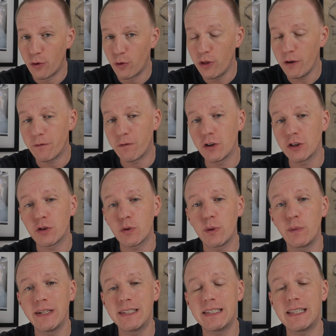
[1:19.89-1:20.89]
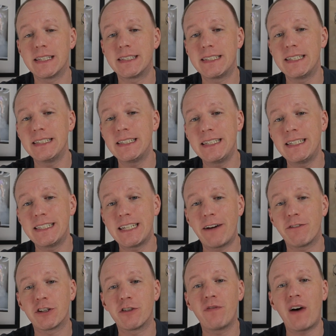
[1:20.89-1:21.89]
Through the first 3 weeks of the season, he's
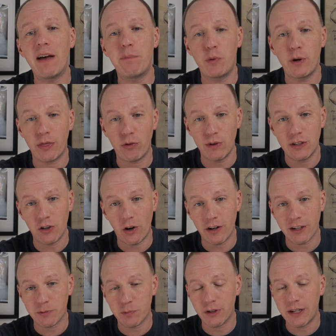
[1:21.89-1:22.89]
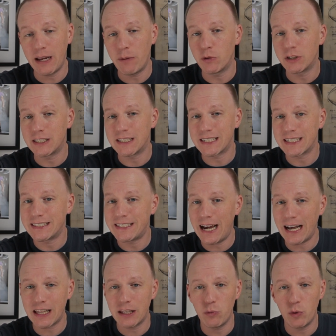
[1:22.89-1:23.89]
averaged 5.3 targets per game, which is
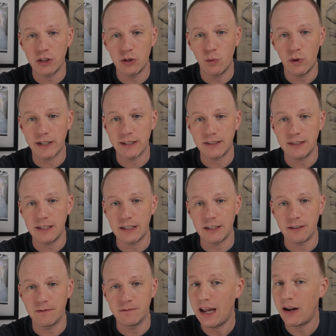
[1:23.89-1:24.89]
exactly what you want to see.